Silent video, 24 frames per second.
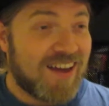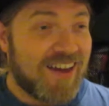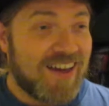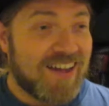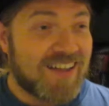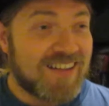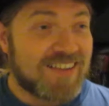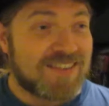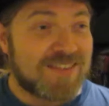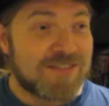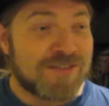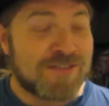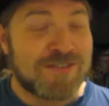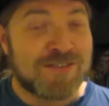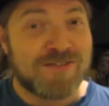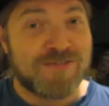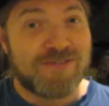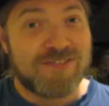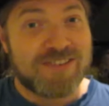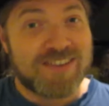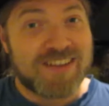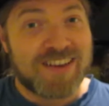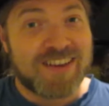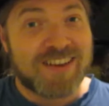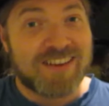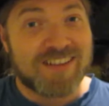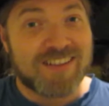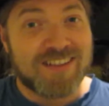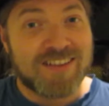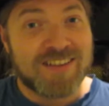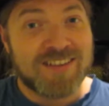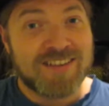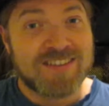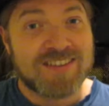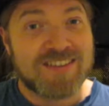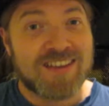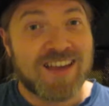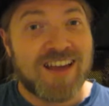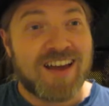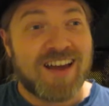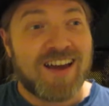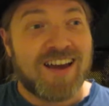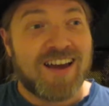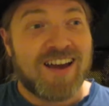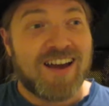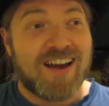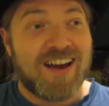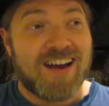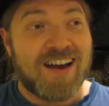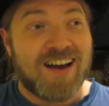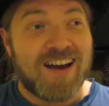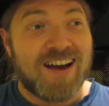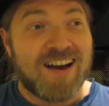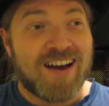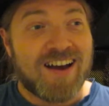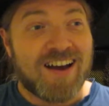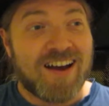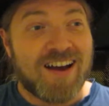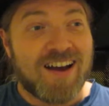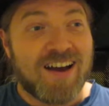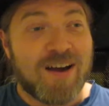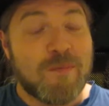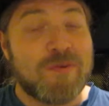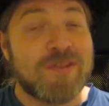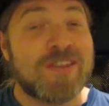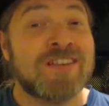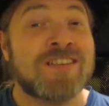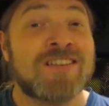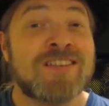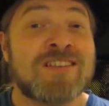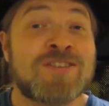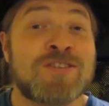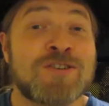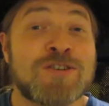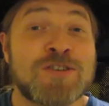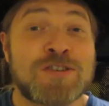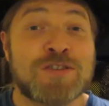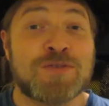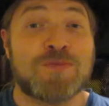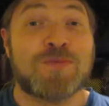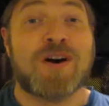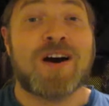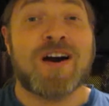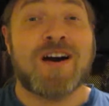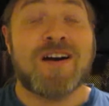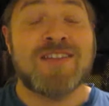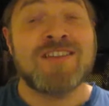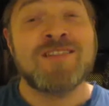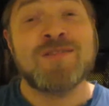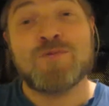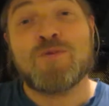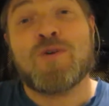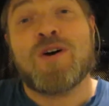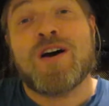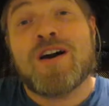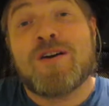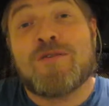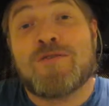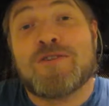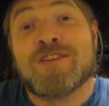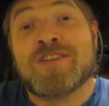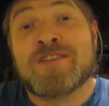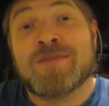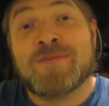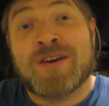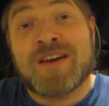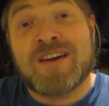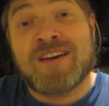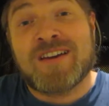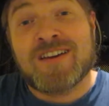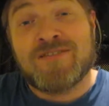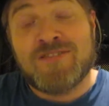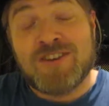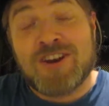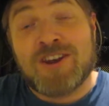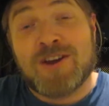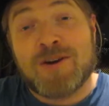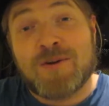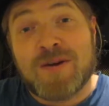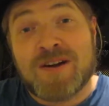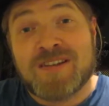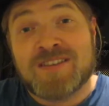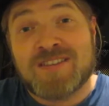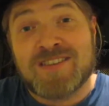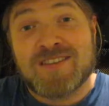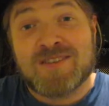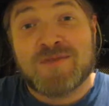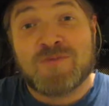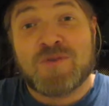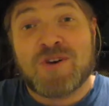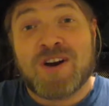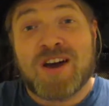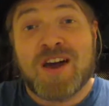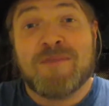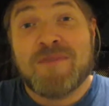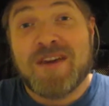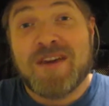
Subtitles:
it's sort of ridiculous. But this is sort of why I wanted to make a video about it. This is why I